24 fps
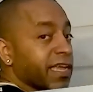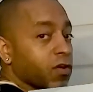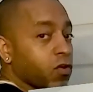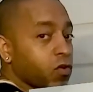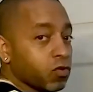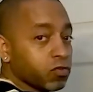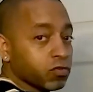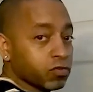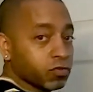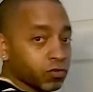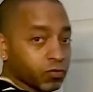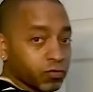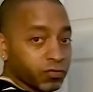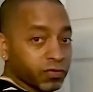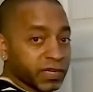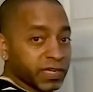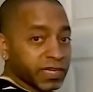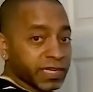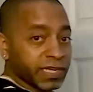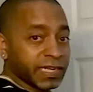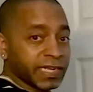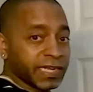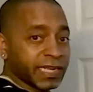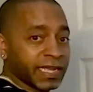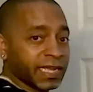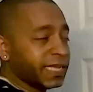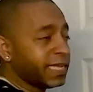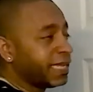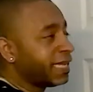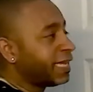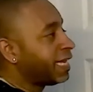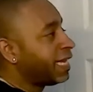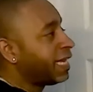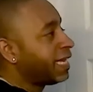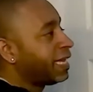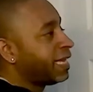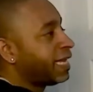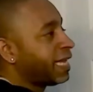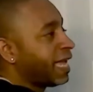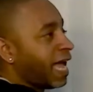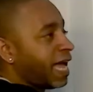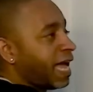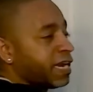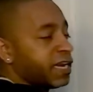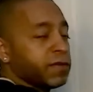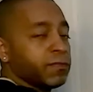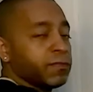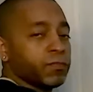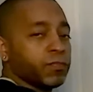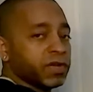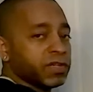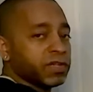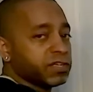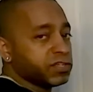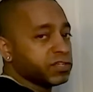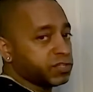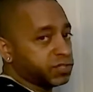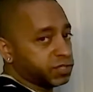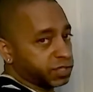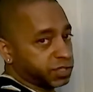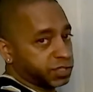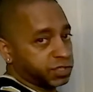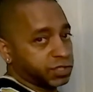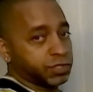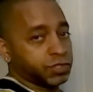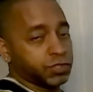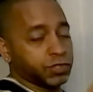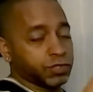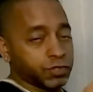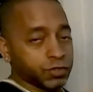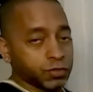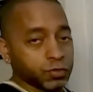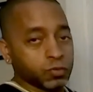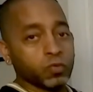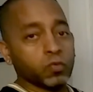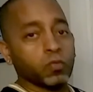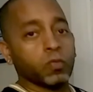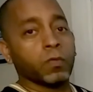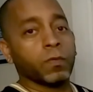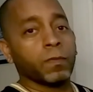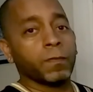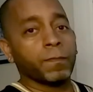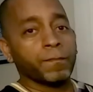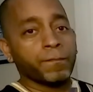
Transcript: get all three. I didn't bring this just to